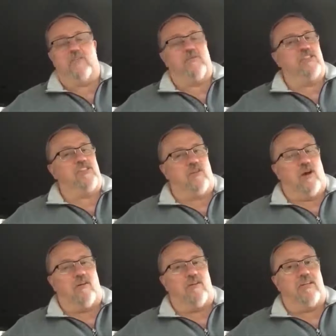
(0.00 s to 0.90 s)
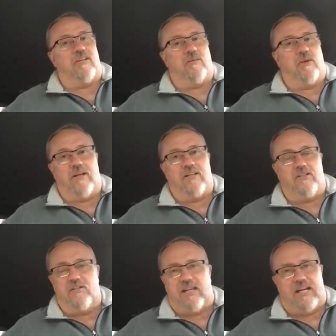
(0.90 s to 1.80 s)
This one's stronger than the one
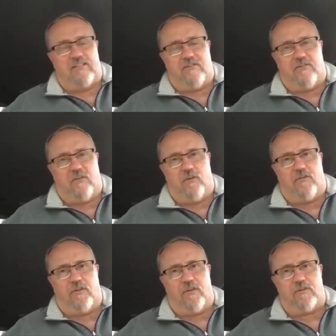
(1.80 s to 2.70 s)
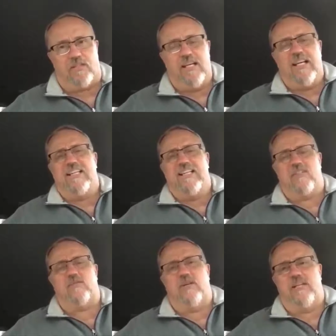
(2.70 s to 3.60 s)
in 2004, folks.
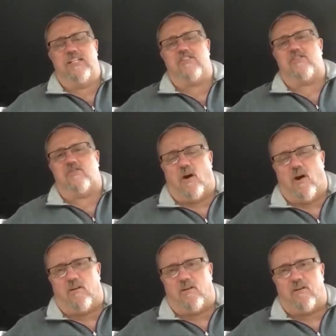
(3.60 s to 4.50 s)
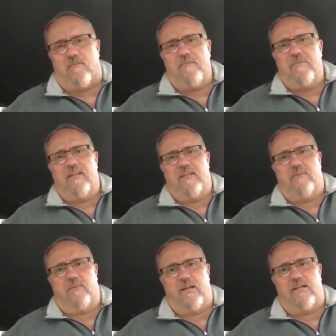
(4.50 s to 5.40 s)
This one is stronger
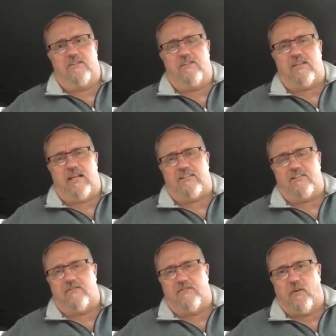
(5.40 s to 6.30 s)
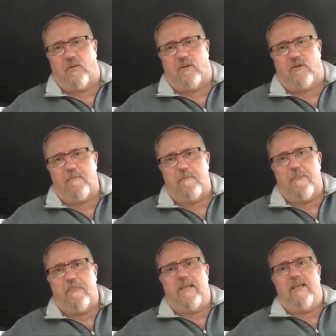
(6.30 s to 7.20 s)
than the one in 2004.
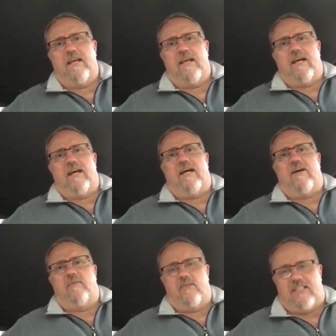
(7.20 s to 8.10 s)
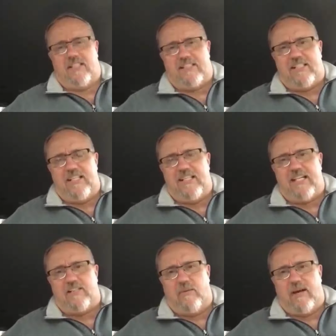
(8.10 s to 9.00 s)
Uh, we're 16
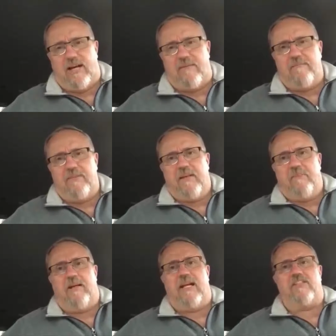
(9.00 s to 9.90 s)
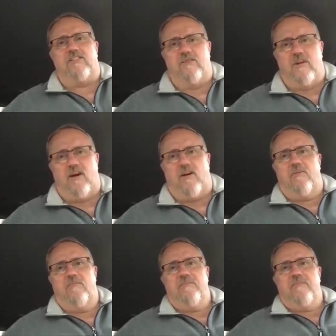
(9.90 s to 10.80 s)
days away, but as you
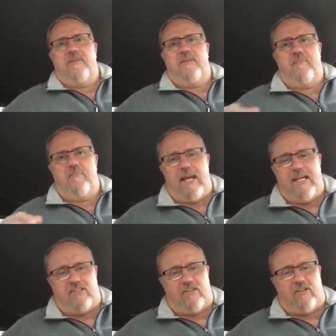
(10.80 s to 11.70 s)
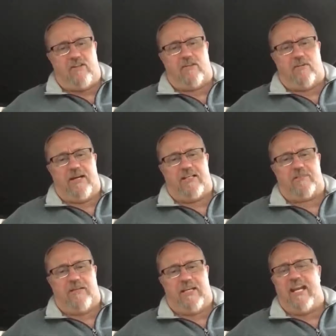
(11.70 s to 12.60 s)
know, the major
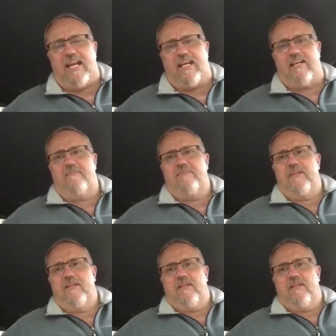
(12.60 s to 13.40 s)
earthquakes began